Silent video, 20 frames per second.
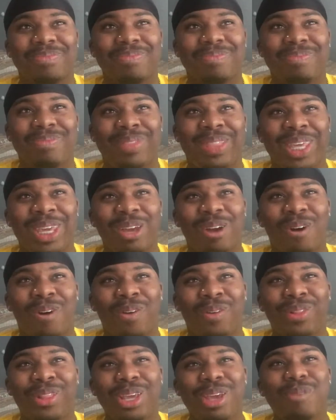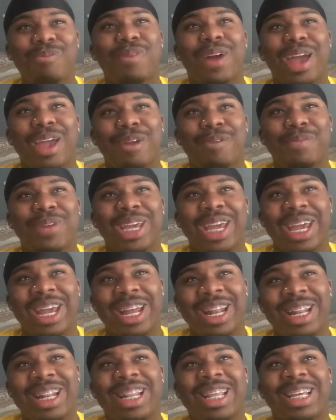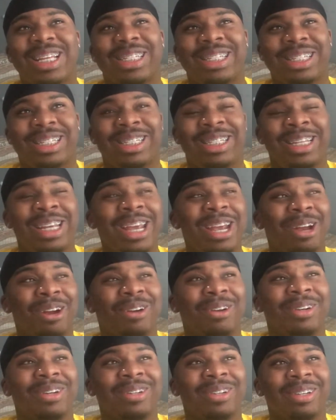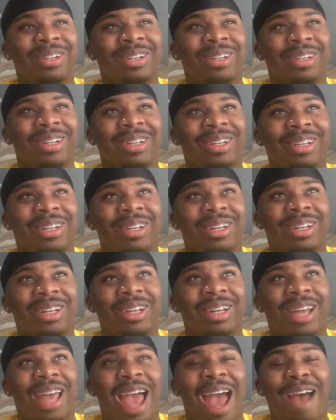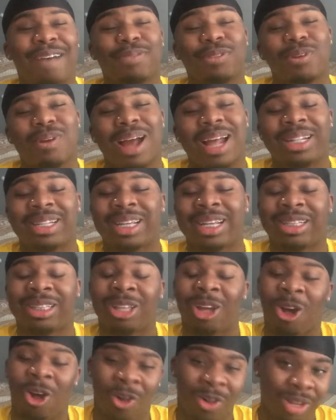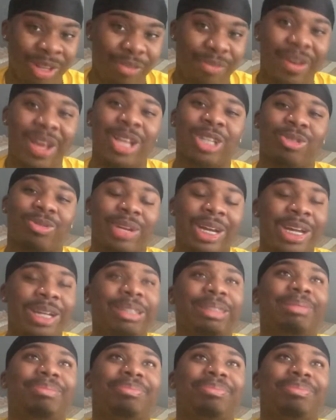the only way we end this year, after I did the OnlyFans rant,